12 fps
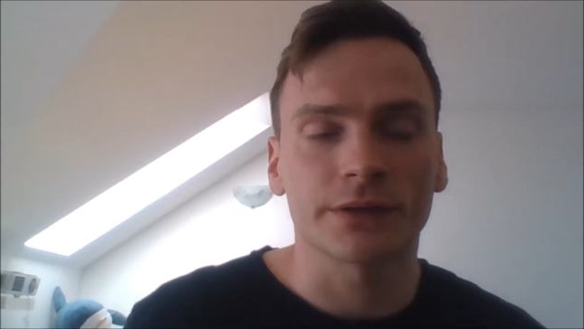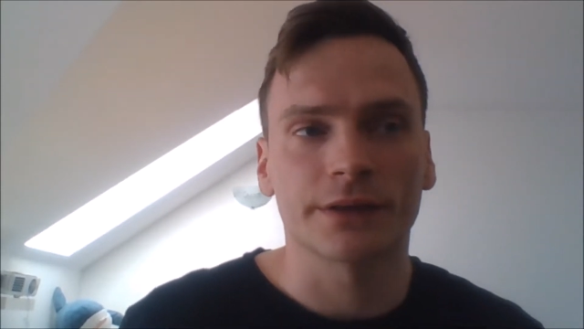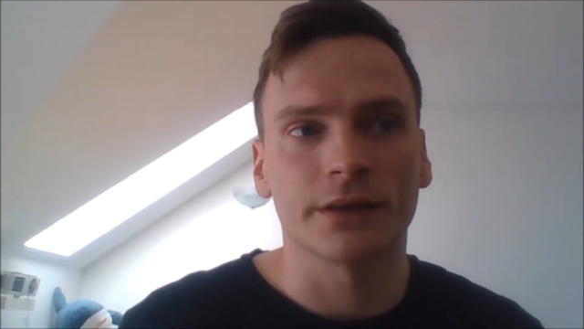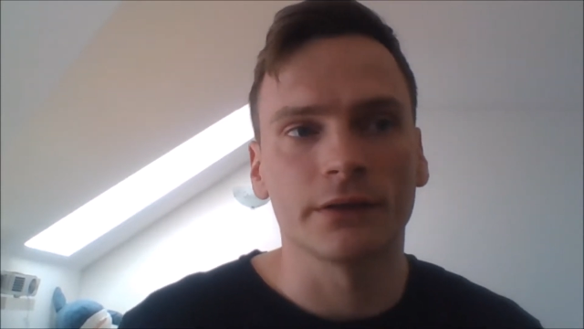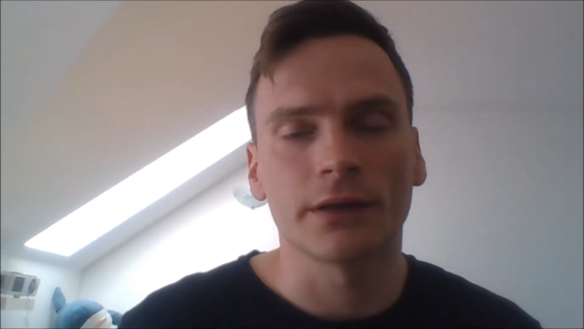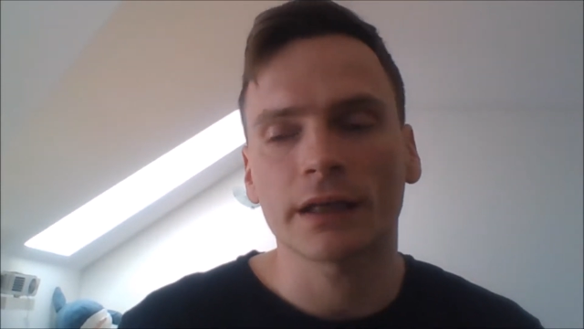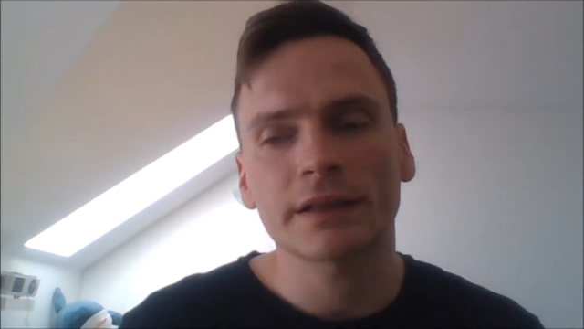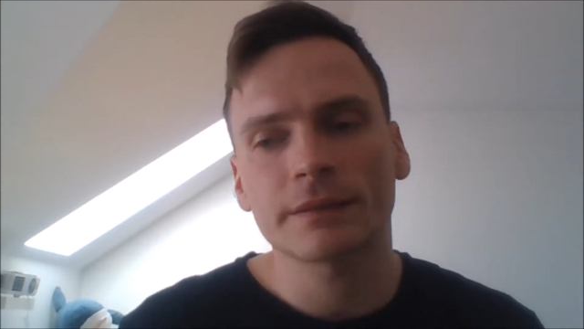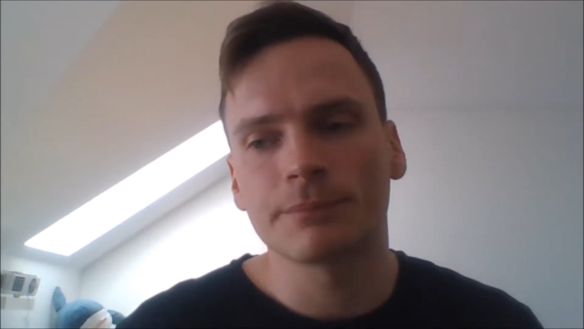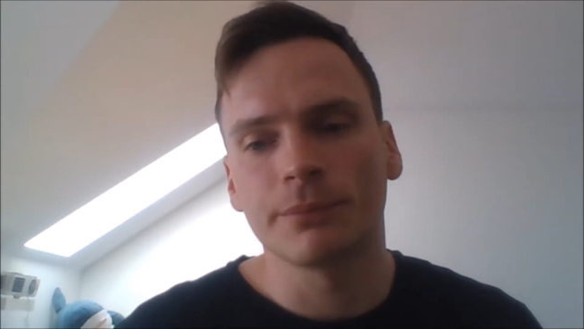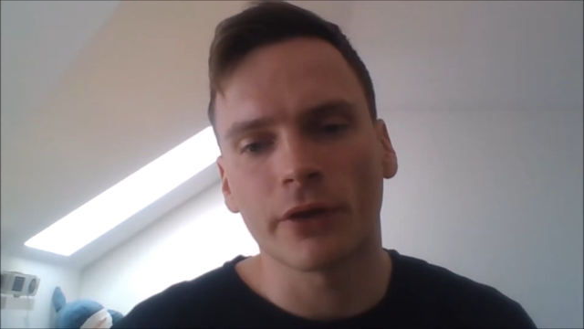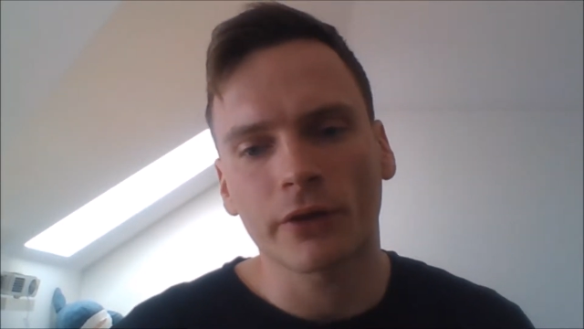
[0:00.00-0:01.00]
the last
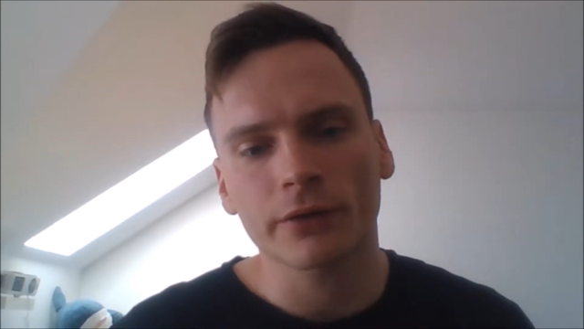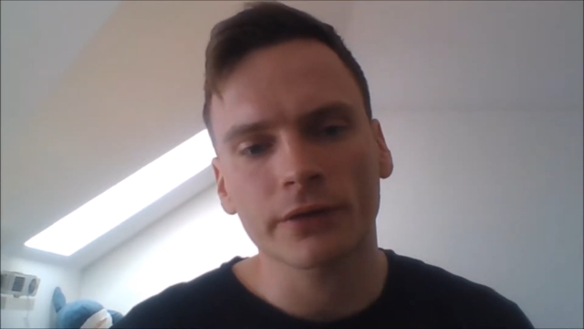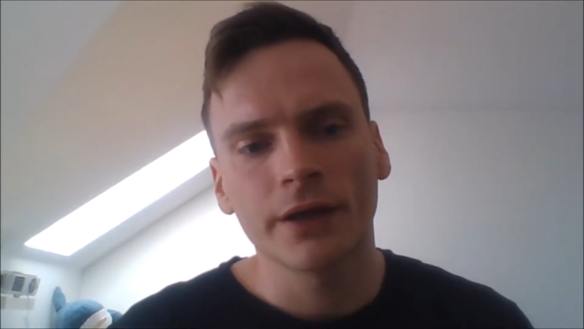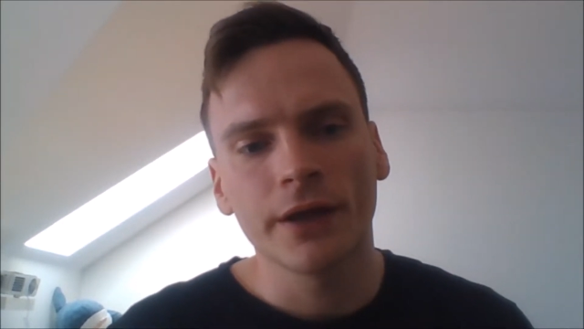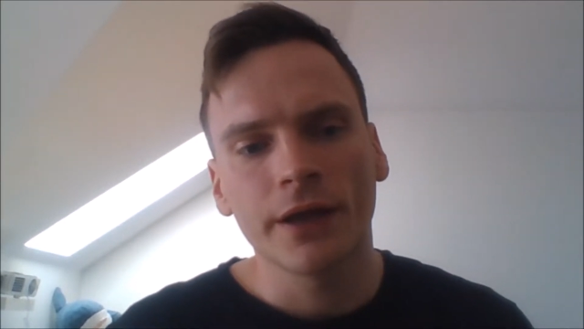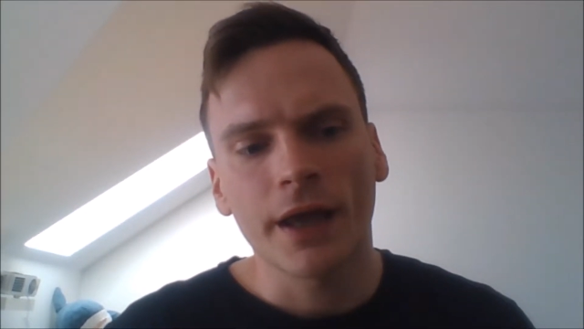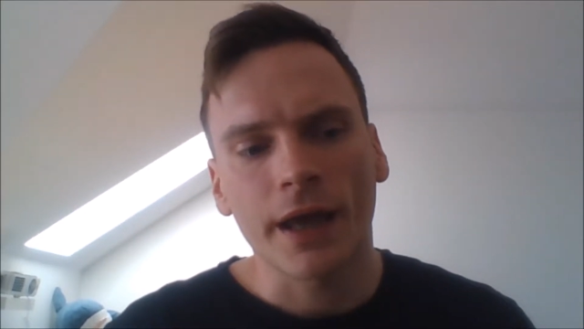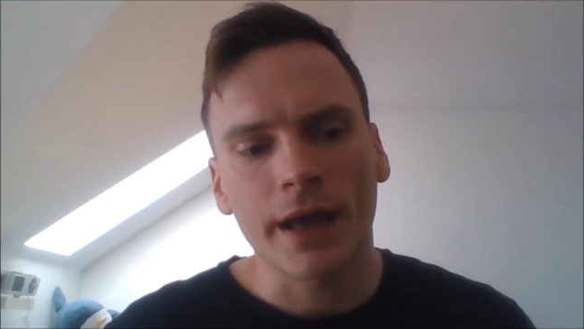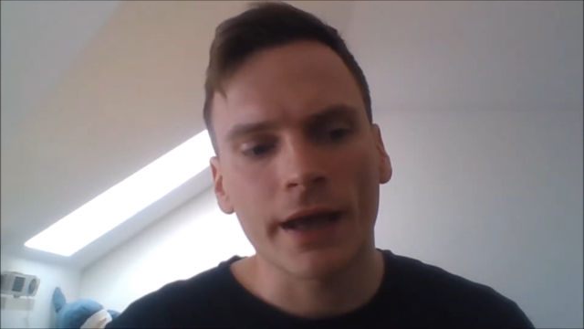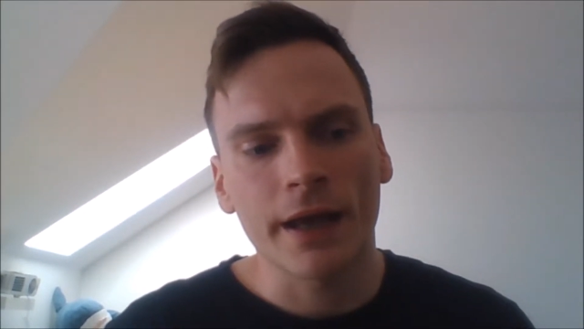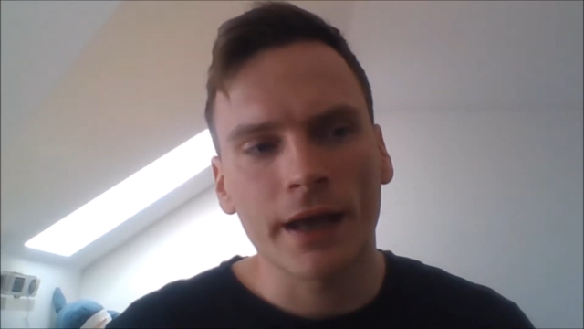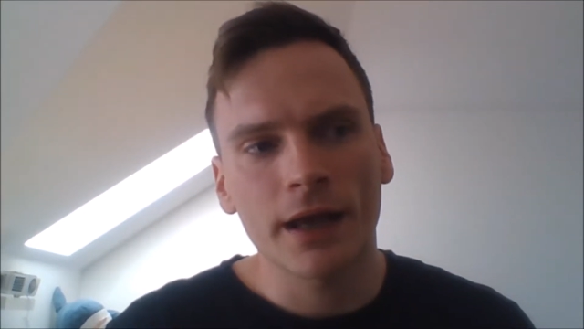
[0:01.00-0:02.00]
block,
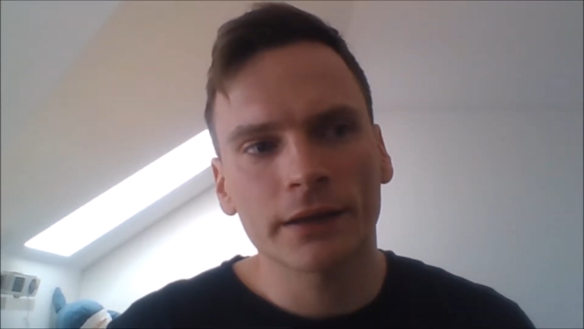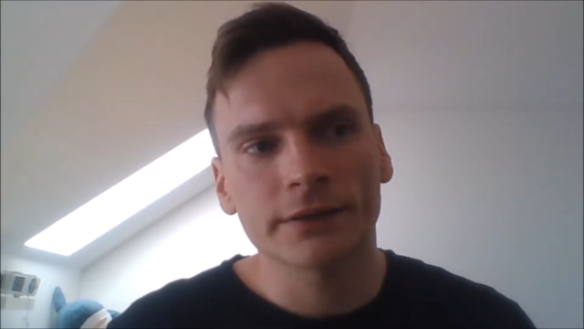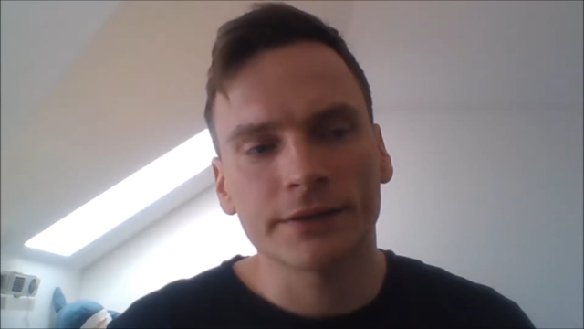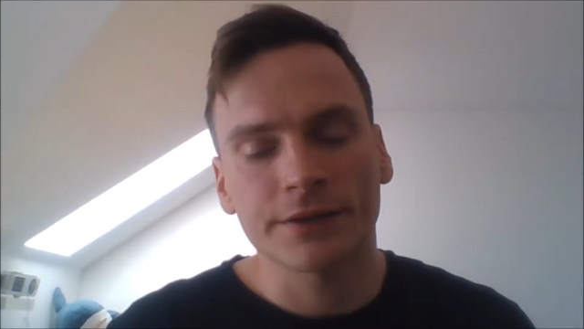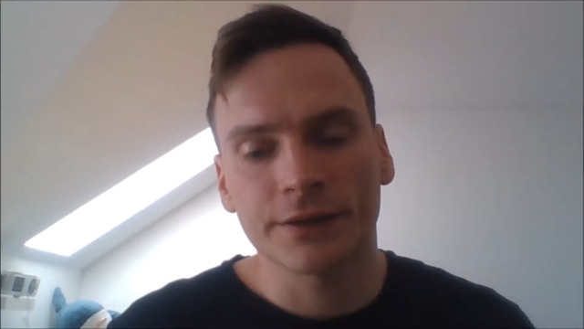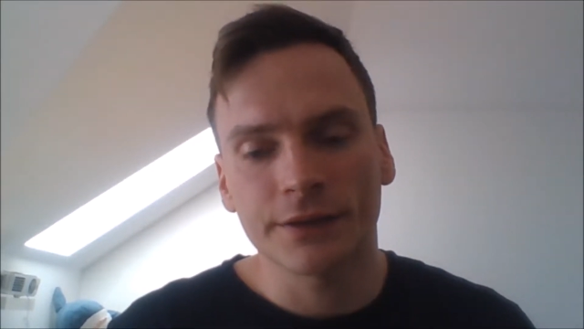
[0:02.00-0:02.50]
and